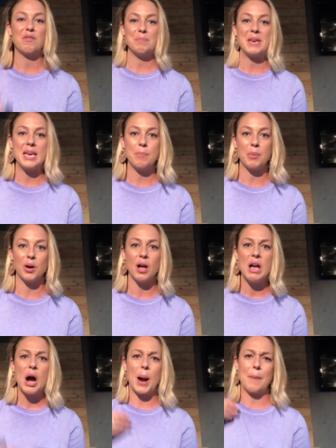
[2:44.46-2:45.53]
people
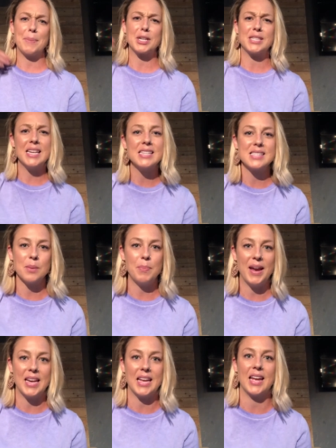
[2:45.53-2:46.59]
are
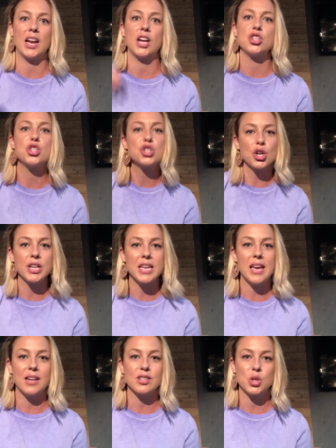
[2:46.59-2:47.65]
participating in and
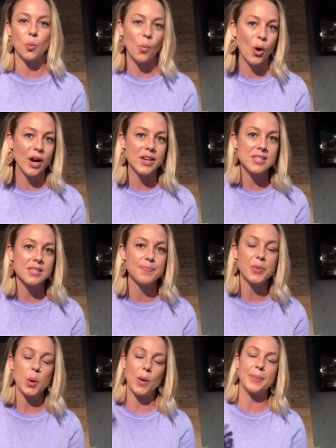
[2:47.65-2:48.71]
journeying towards?
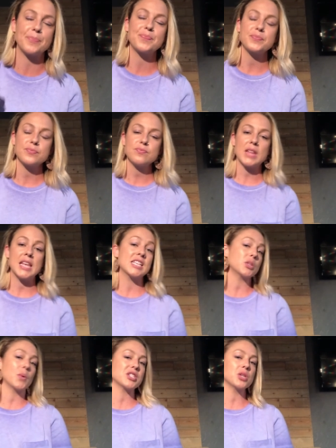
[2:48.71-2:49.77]
Well, this
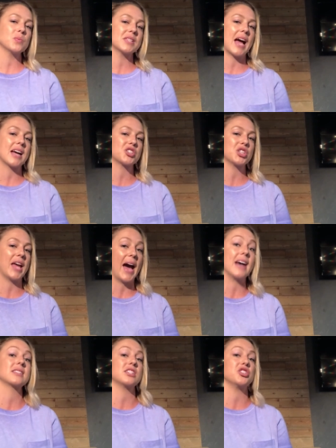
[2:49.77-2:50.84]
question was actually
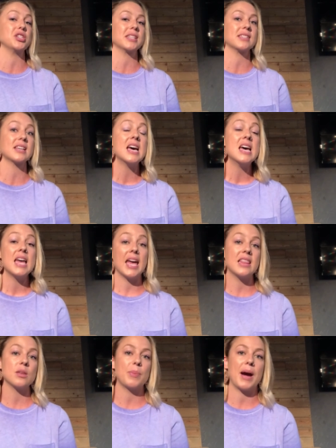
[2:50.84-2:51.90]
asked to Jesus in
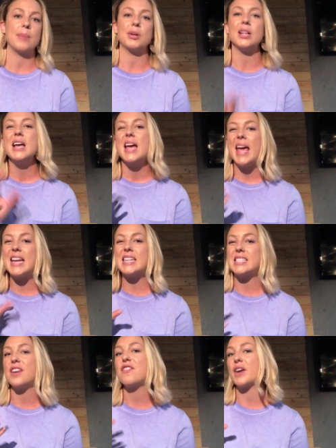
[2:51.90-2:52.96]
the Bible in a
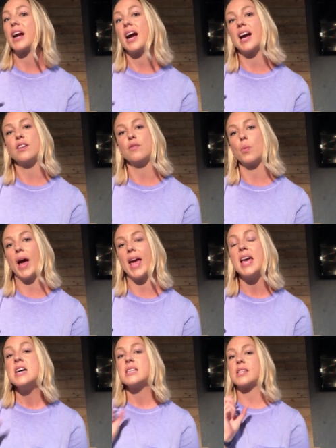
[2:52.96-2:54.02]
different kind of way.
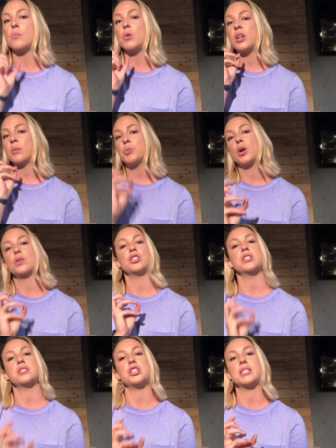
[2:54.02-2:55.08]
Someone
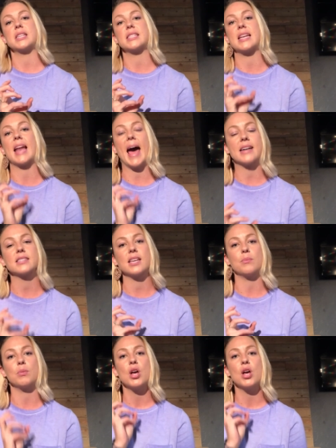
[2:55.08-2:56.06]
approaches Jesus and asks him,